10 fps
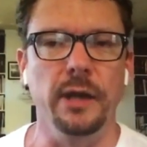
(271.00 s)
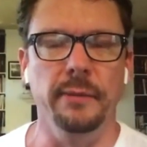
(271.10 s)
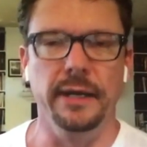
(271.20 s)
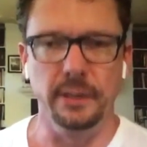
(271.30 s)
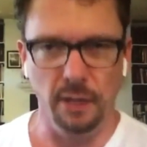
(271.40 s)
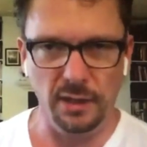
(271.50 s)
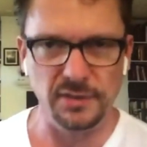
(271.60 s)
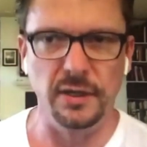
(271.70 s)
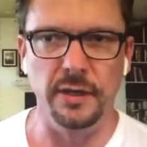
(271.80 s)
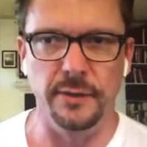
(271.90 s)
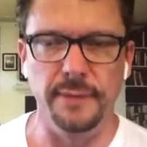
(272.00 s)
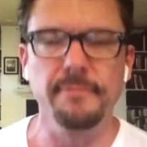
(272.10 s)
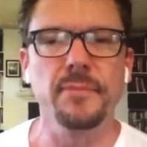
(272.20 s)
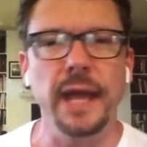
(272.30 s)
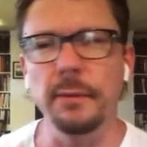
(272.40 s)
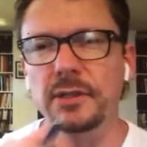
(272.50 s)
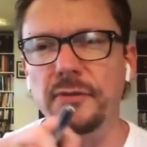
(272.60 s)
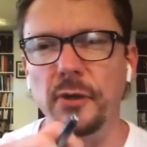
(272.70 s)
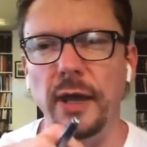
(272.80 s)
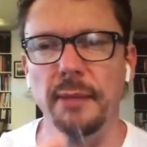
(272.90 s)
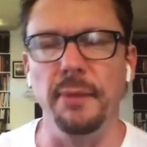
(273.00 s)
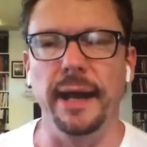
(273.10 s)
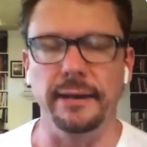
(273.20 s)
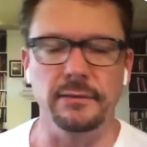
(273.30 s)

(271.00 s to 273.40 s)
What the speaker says: a minute, you lost 100. How much have you gained back?